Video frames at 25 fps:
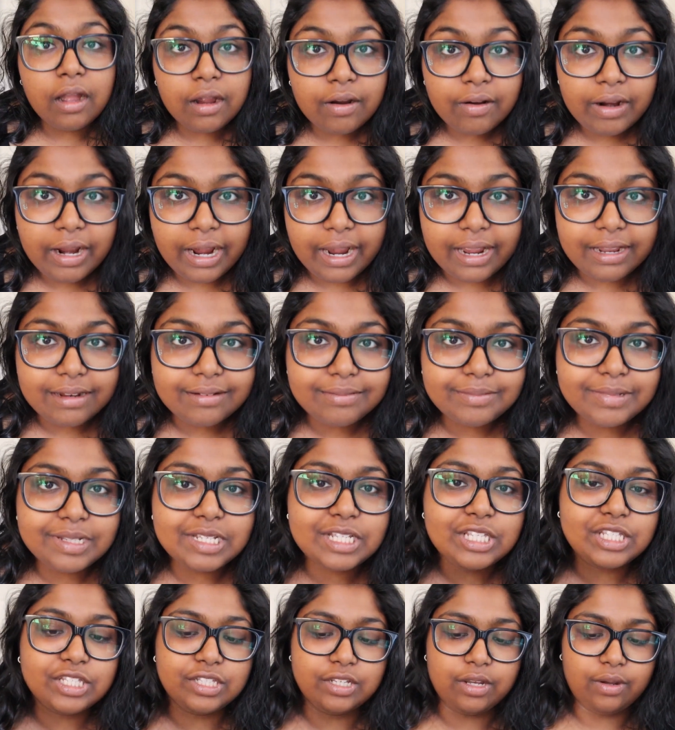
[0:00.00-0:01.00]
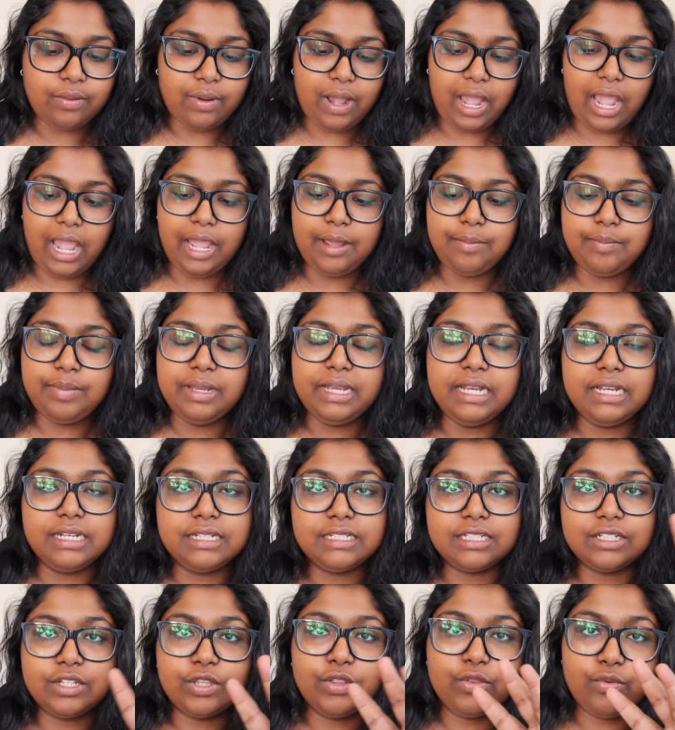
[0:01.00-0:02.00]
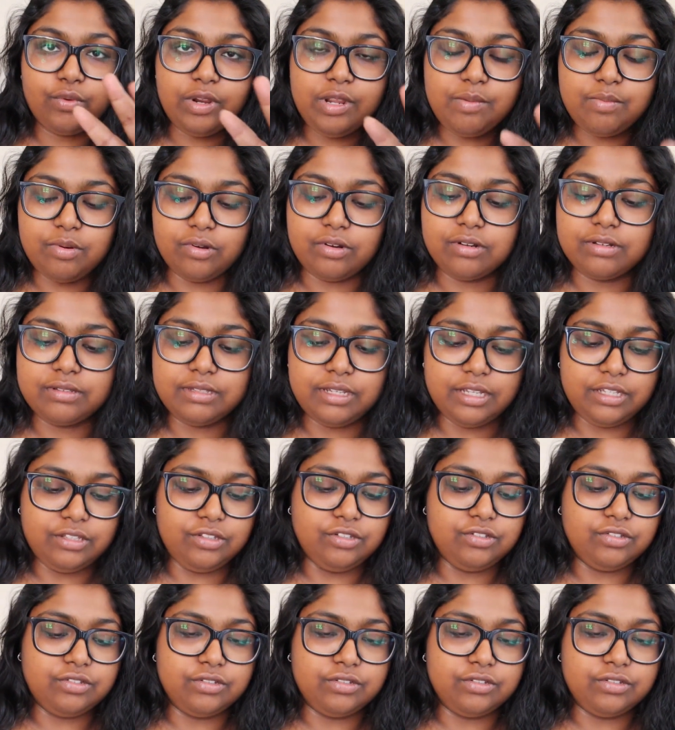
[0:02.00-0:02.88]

Alright, so I picked 3 books as you